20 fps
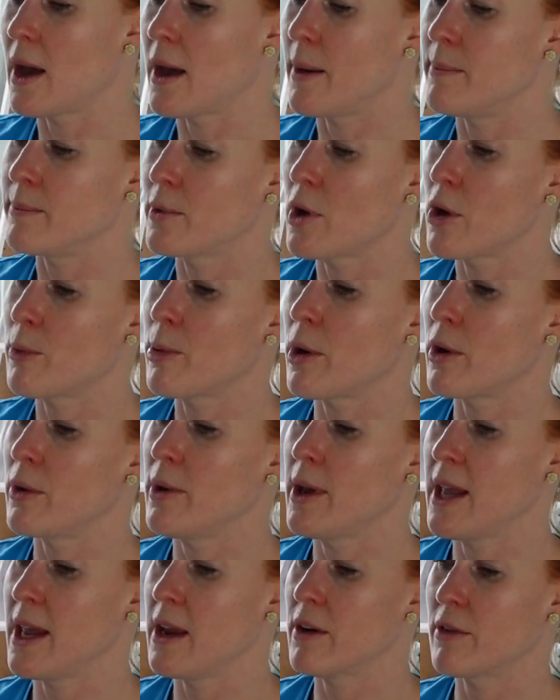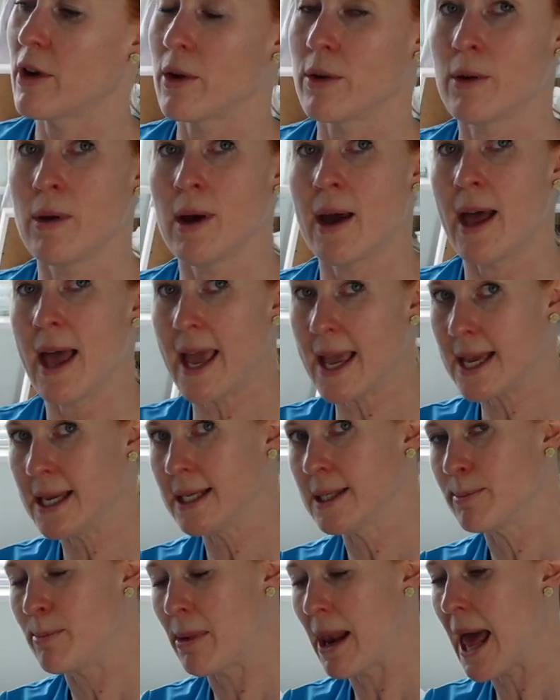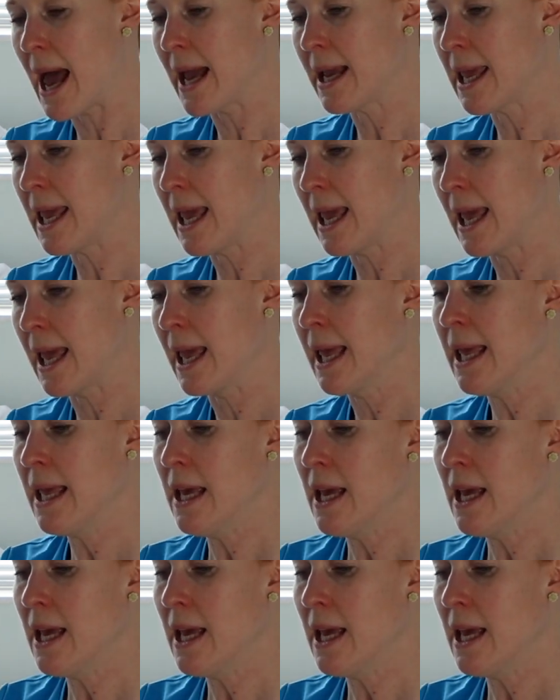GoPro Hero 8 Black here.